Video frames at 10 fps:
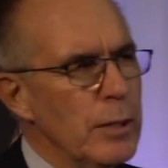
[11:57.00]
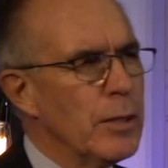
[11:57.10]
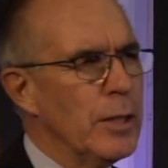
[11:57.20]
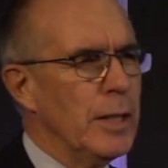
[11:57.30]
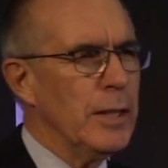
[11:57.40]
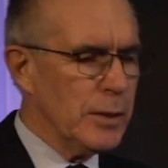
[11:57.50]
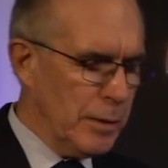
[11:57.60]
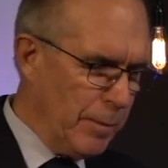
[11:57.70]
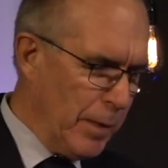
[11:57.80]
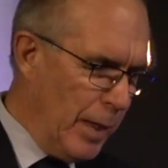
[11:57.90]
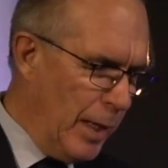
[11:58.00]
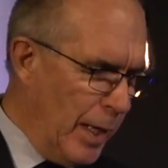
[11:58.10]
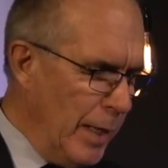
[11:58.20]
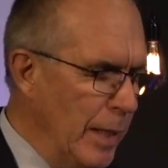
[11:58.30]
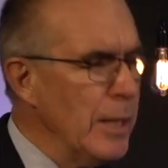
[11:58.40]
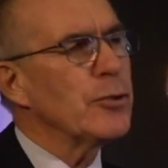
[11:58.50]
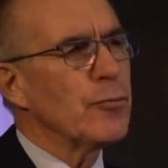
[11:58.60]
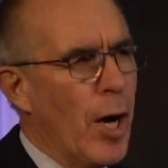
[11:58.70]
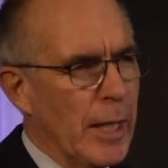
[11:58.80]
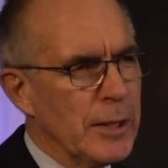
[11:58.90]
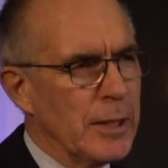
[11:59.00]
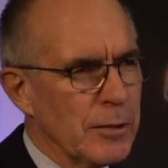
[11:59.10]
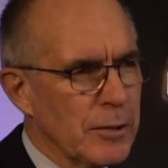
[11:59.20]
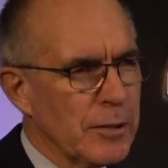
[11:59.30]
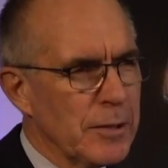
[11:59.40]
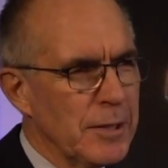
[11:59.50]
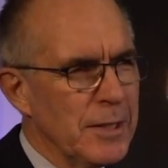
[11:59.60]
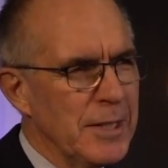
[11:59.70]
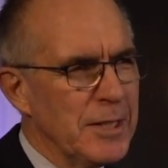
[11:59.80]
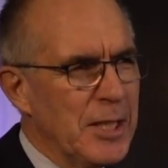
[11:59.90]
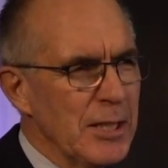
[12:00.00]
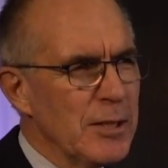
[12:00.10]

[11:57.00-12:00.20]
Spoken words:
these in his writings. Just